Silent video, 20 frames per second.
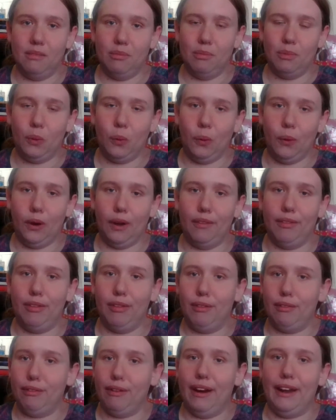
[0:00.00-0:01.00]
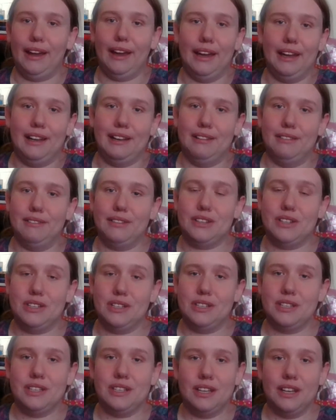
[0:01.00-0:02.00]
more on the right, which
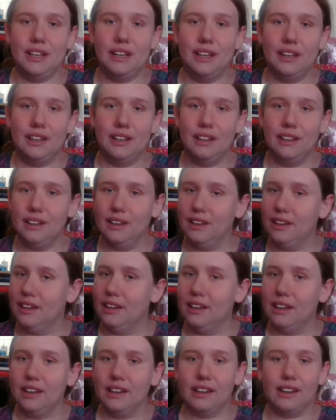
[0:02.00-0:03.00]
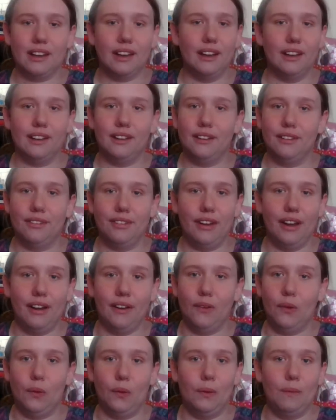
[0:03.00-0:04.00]
is kind of
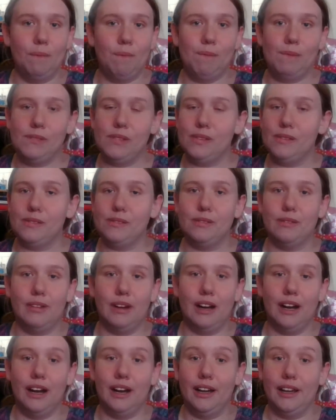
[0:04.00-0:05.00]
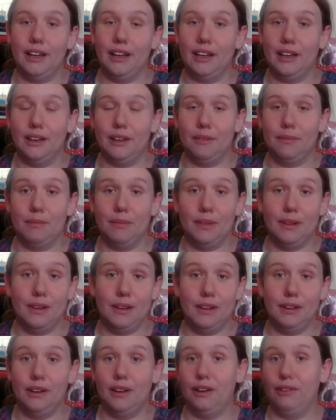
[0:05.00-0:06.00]
how I am
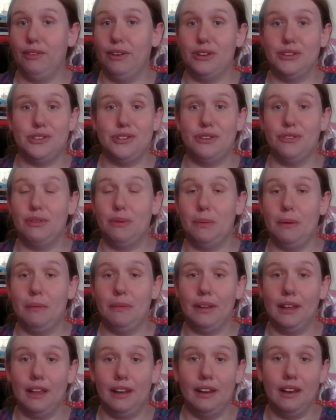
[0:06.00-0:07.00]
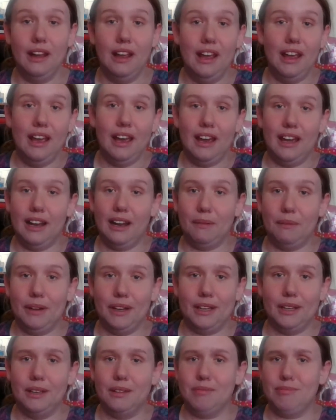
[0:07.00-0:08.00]
a registered Republican. And I
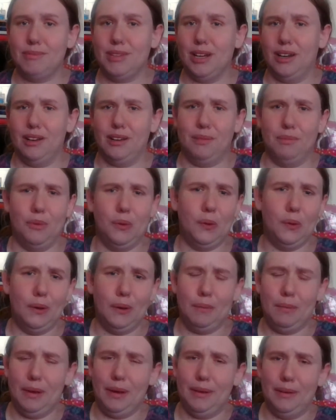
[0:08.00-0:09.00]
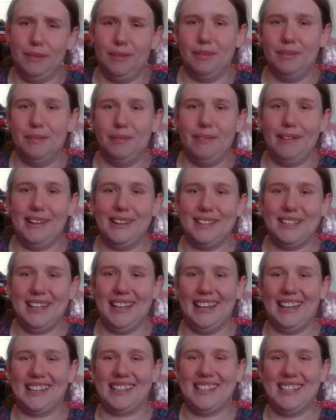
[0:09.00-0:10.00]
might talk more about
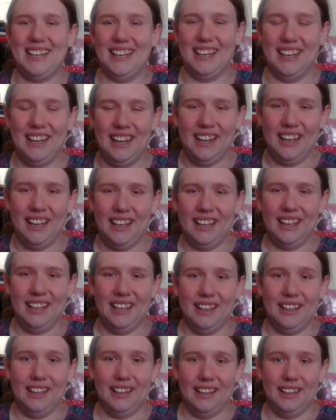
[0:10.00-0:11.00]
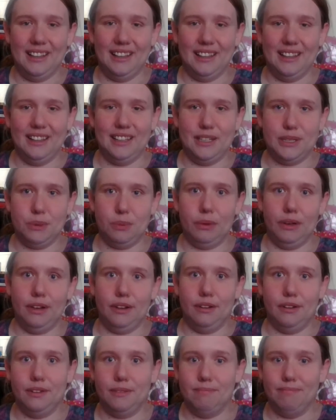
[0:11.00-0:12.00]
politics and this
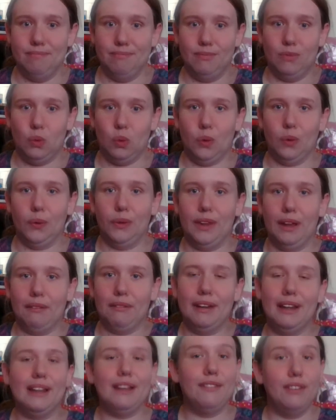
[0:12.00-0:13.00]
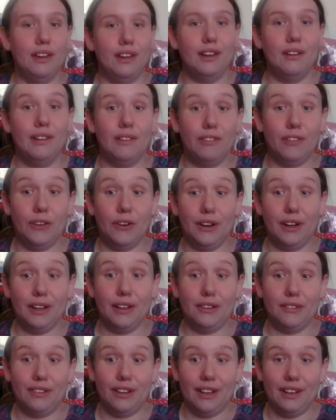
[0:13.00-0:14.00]
weird world that we live in for
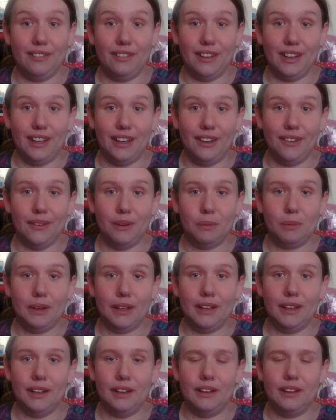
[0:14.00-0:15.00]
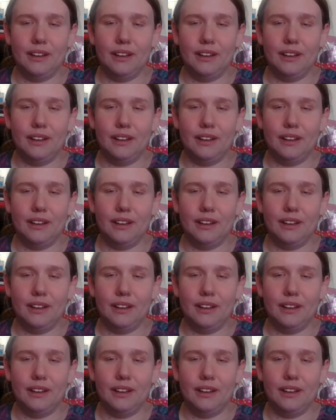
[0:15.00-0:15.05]
another VEDA video, but